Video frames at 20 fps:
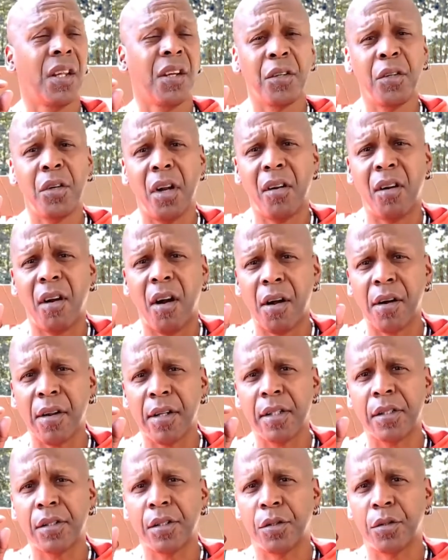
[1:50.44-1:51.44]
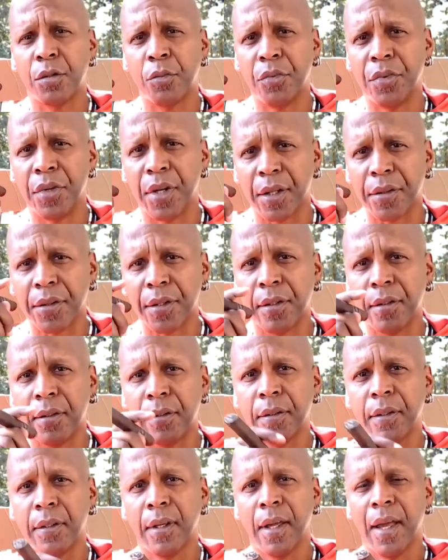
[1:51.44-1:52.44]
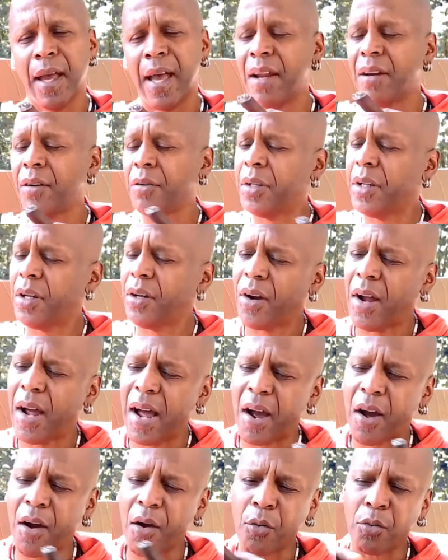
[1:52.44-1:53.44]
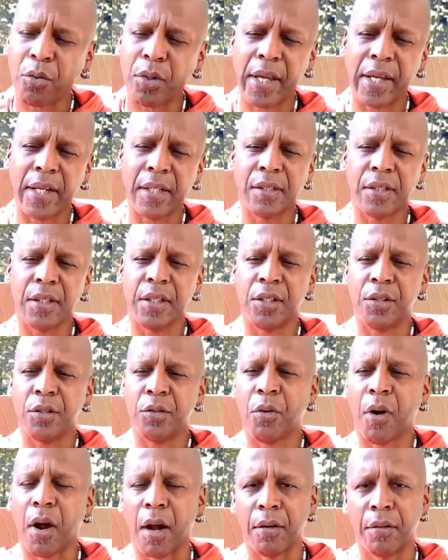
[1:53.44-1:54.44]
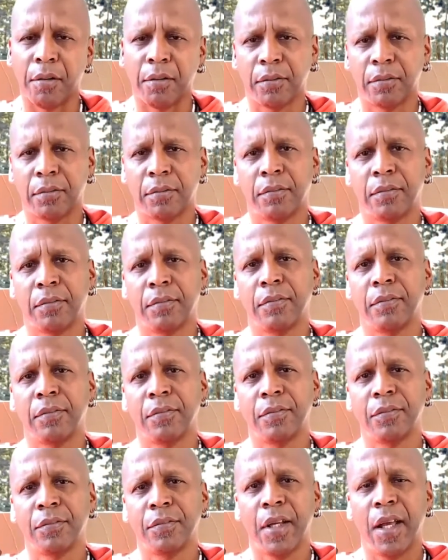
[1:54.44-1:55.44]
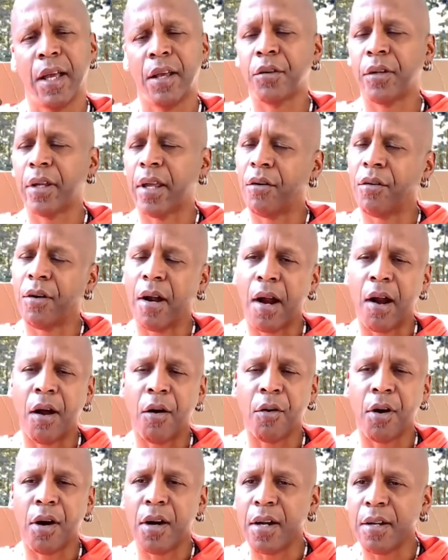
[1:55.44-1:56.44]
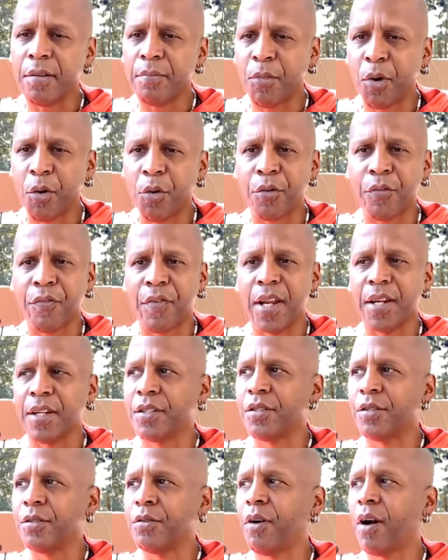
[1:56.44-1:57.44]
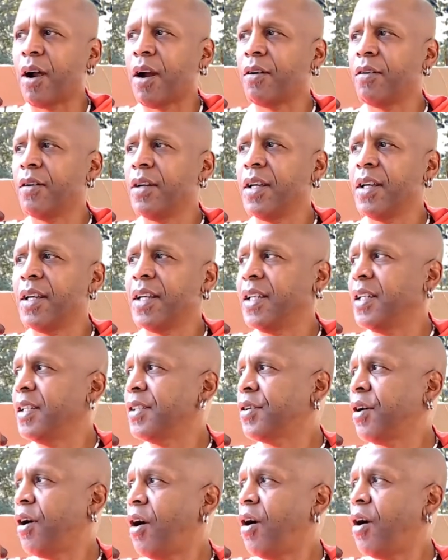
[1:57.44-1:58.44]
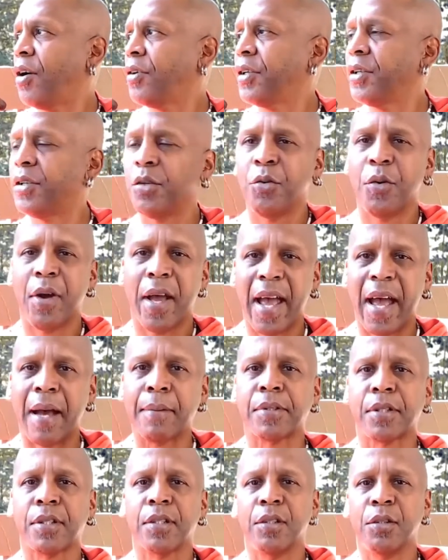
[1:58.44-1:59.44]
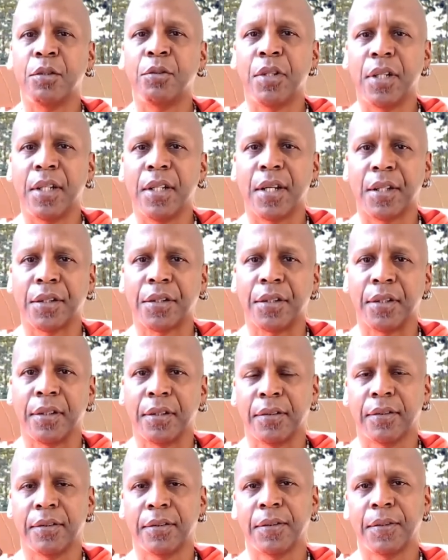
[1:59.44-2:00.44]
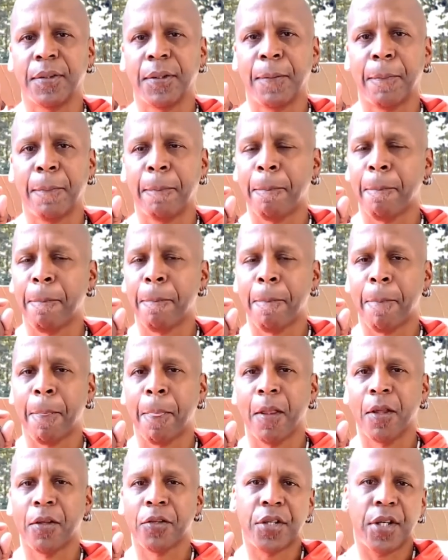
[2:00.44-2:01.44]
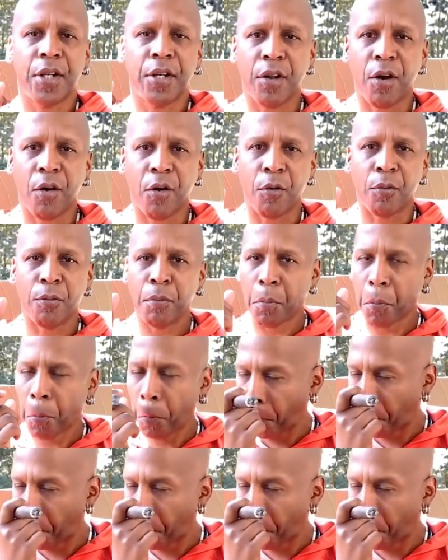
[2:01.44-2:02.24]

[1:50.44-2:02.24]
Do you know how hard it is to do nothing? I don't care how lazy you are. I don't care how unmotivated you are. It's hard to do absolutely nothing. Sit at home,